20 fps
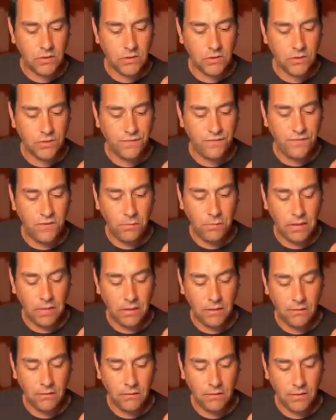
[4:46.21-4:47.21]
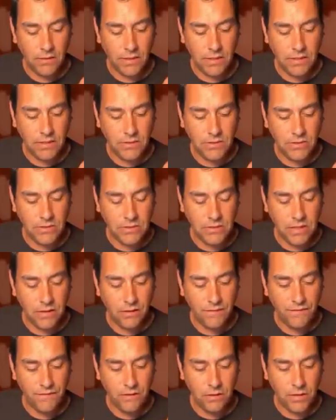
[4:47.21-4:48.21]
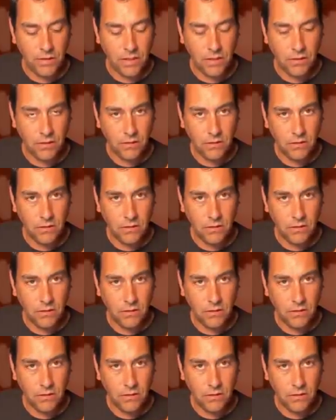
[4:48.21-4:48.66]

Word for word: starts filming it like he's just there filming it